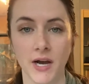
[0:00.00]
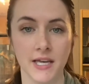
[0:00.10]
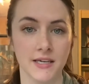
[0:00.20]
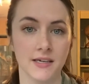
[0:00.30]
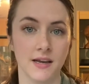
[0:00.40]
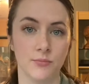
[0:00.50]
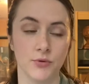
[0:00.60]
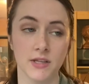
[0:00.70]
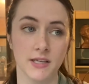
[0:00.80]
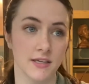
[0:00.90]
I ended up
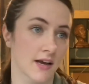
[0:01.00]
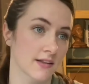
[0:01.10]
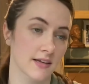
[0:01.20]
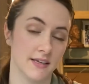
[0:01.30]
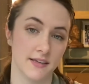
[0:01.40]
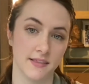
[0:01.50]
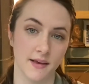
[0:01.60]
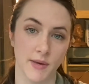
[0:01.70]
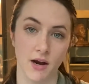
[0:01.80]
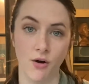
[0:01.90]
really not liking
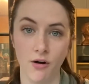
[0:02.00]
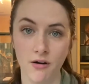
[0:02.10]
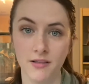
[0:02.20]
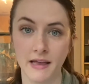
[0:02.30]
them at all,